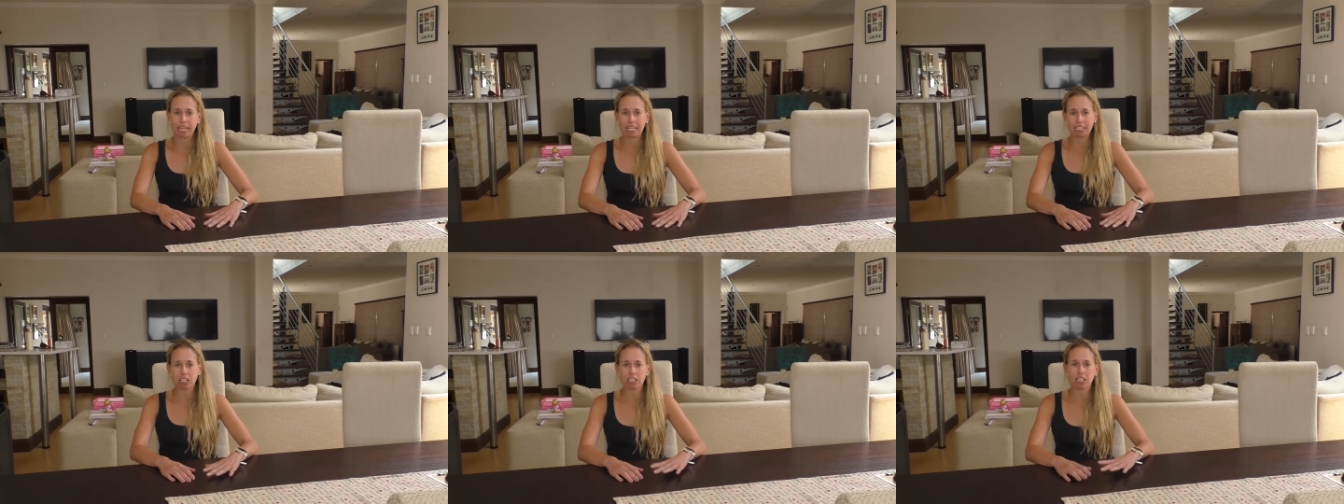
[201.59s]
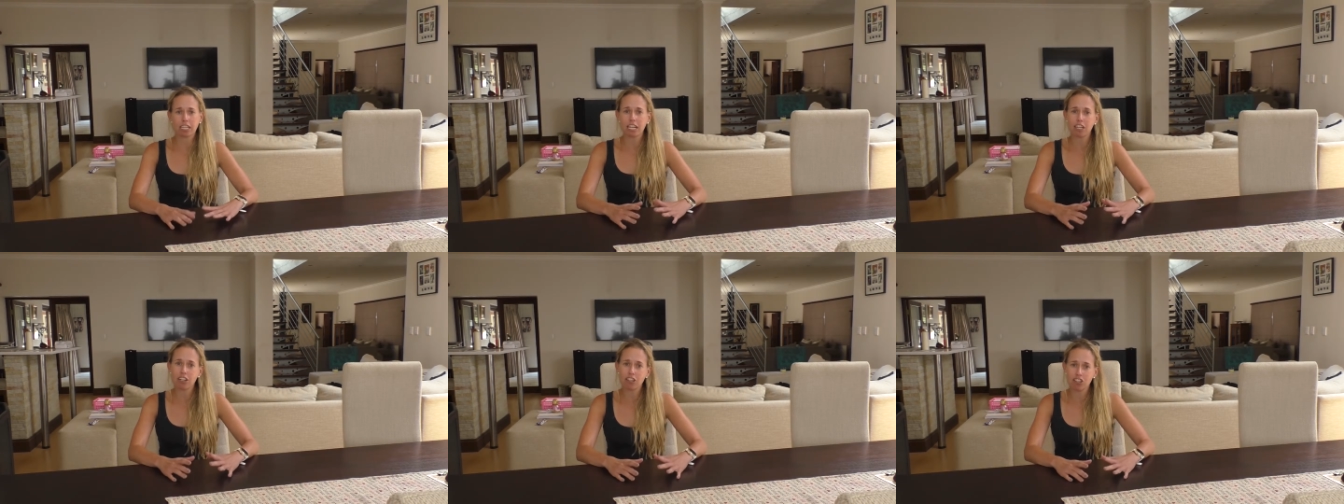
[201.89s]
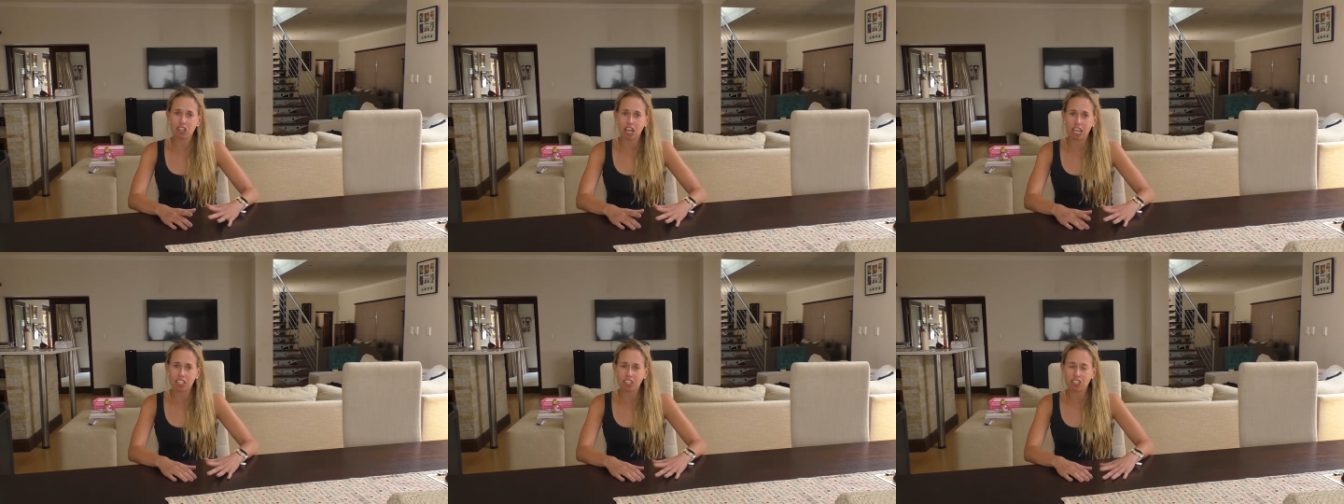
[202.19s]
It's not that I don't
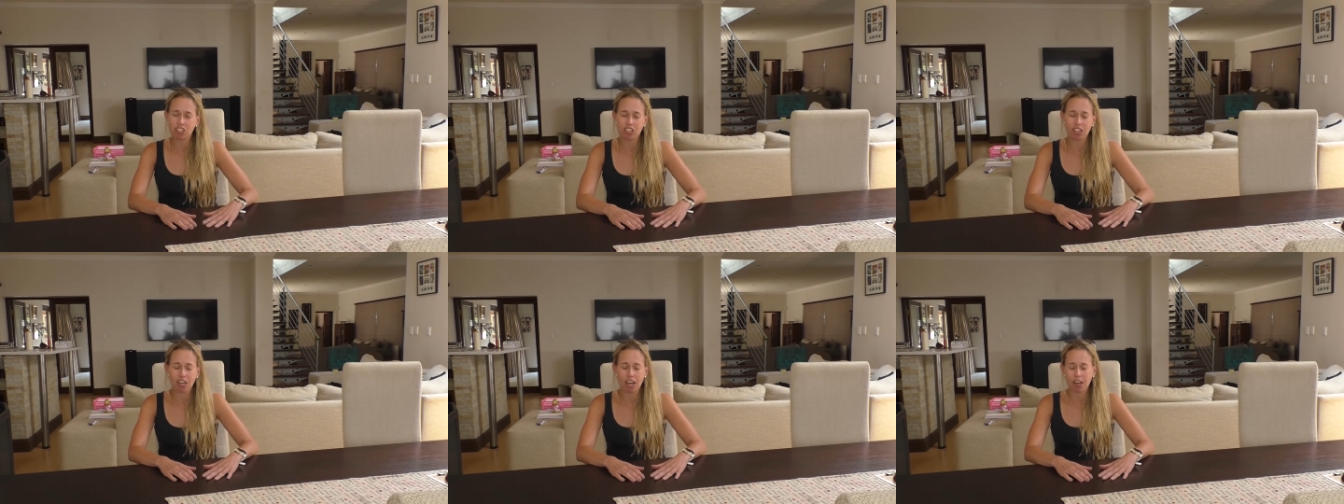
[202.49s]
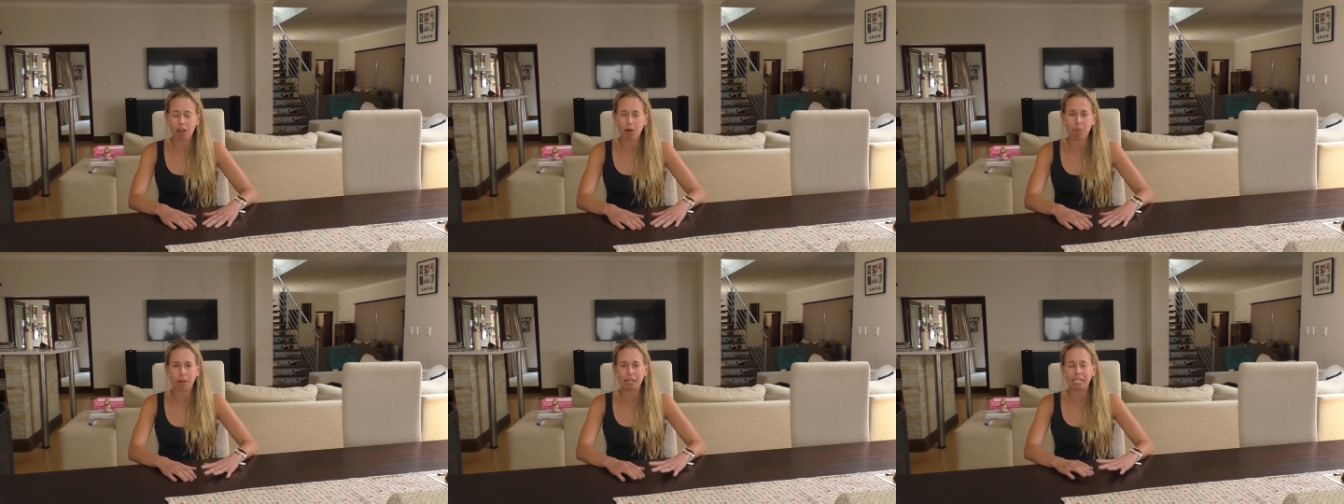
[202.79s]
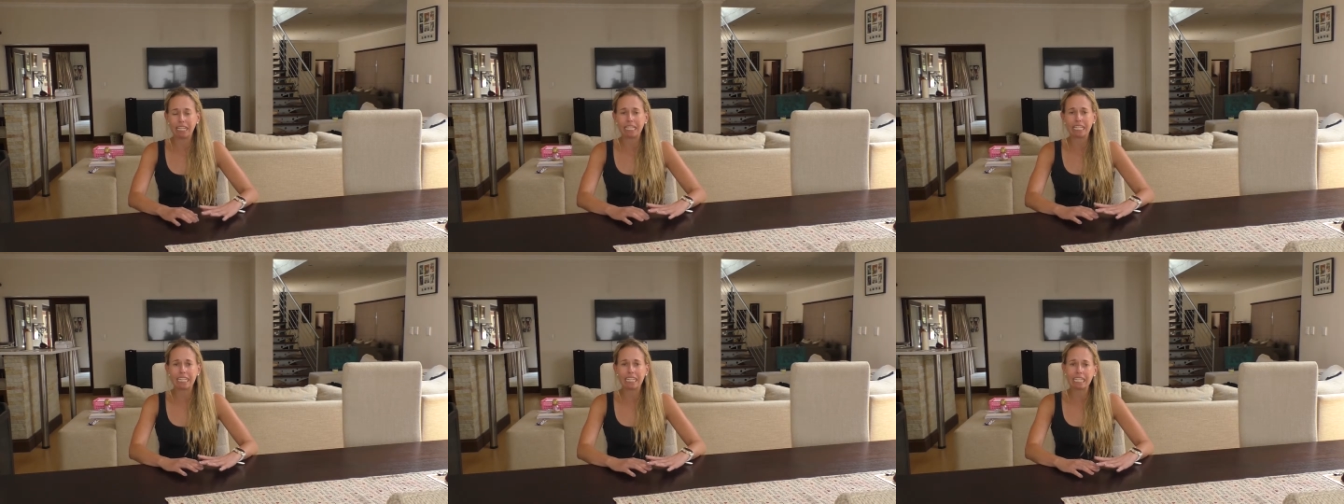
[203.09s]
trust you. I
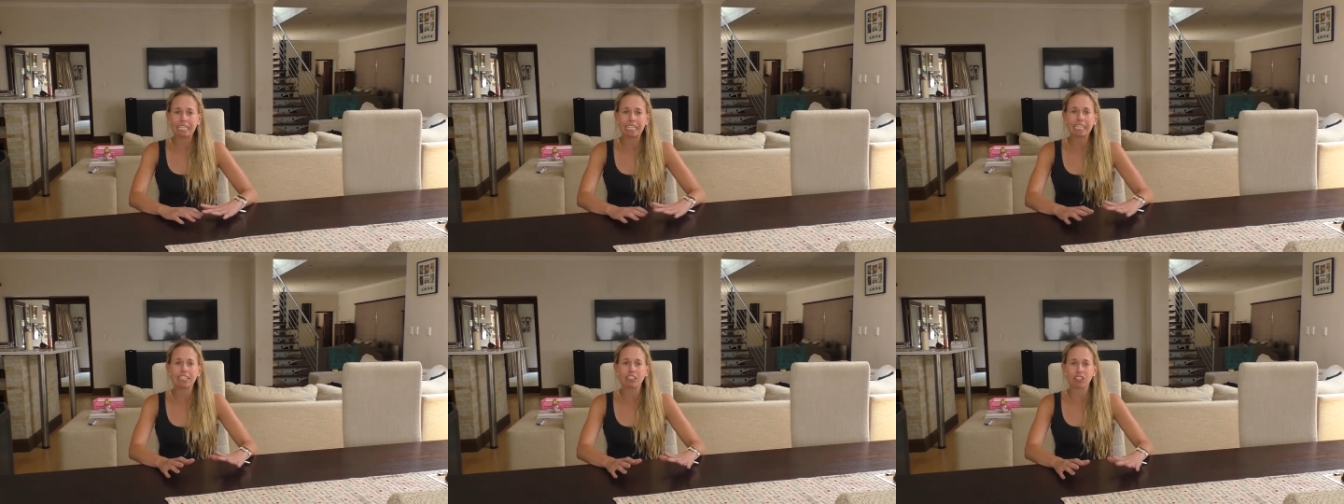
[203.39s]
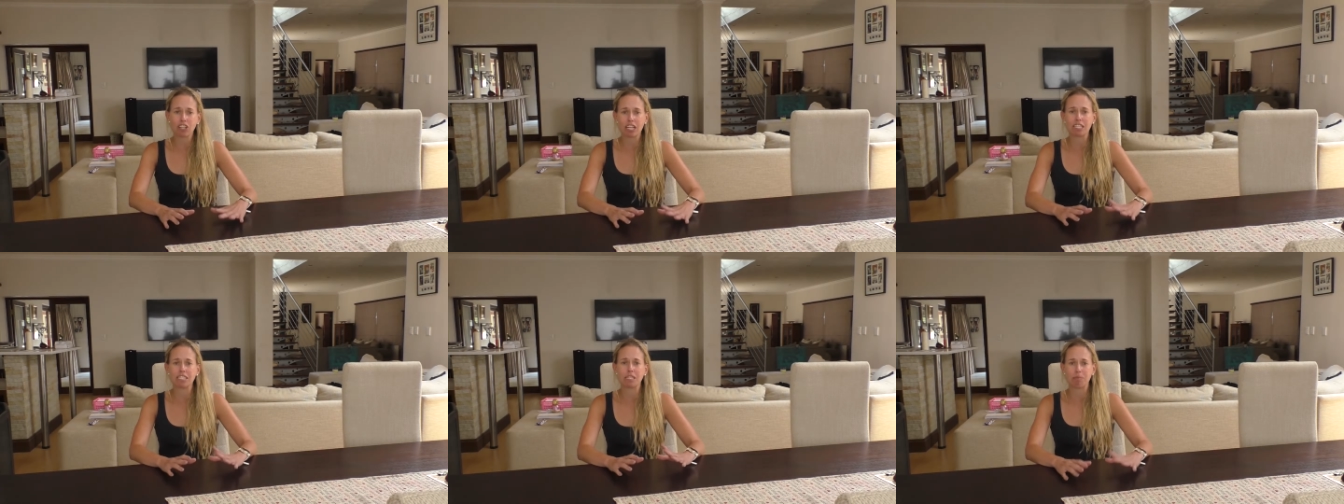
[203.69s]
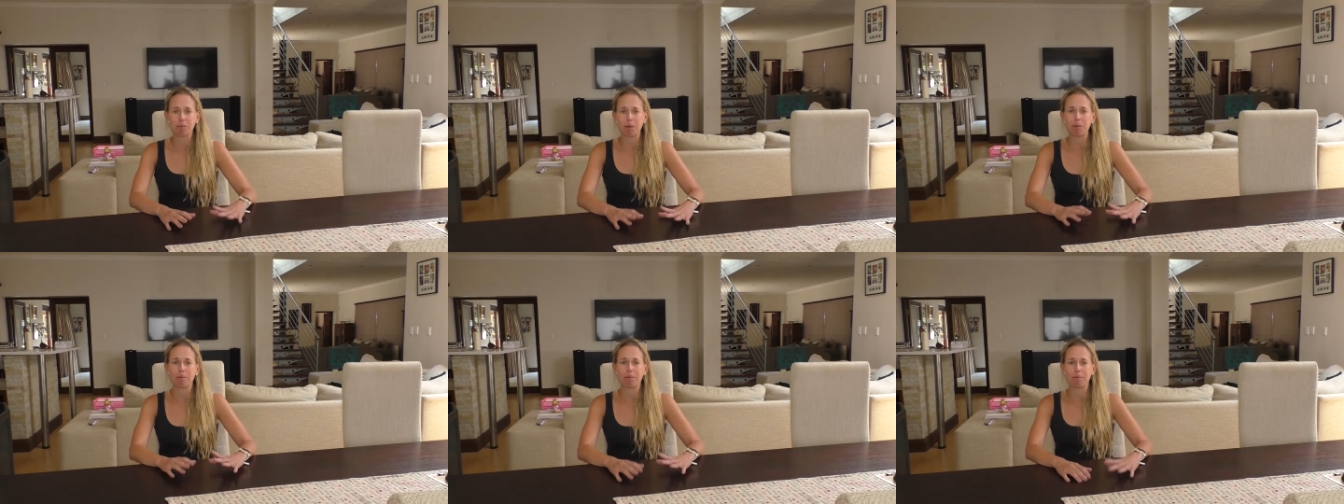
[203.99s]
completely trust the
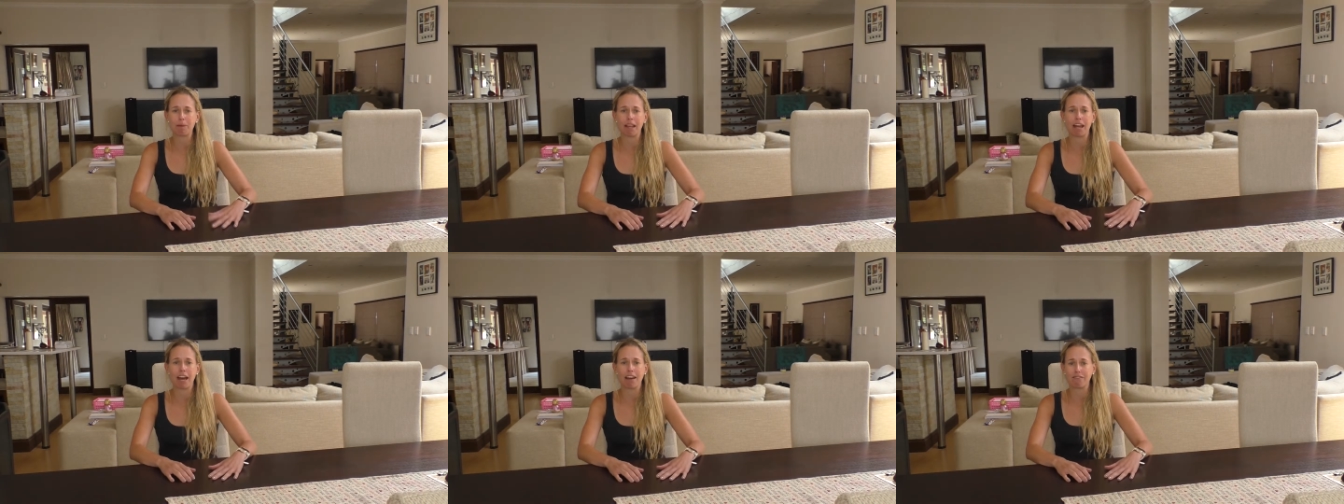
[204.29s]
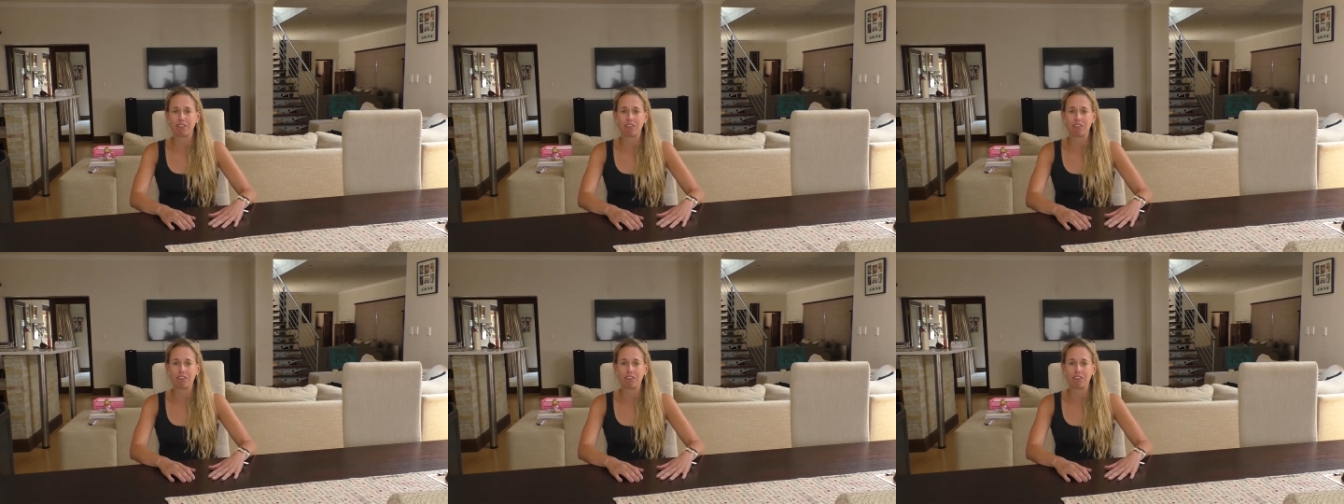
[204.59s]
people in my life.